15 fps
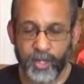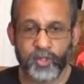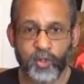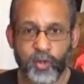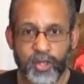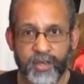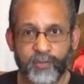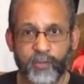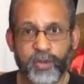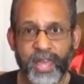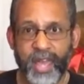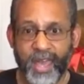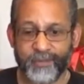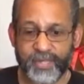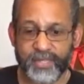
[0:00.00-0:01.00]
so if we
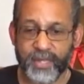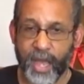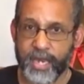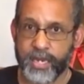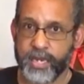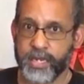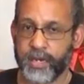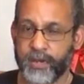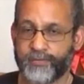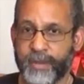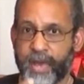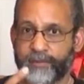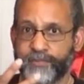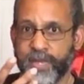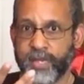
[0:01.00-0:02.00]
have this idea
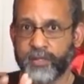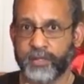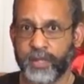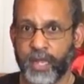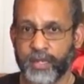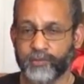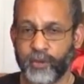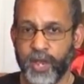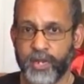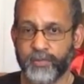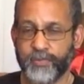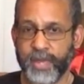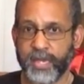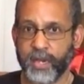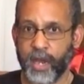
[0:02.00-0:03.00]
about being celebrated,
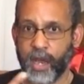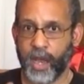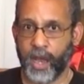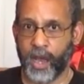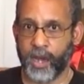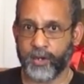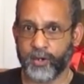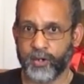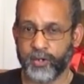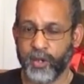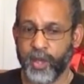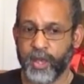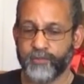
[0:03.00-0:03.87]
being honored,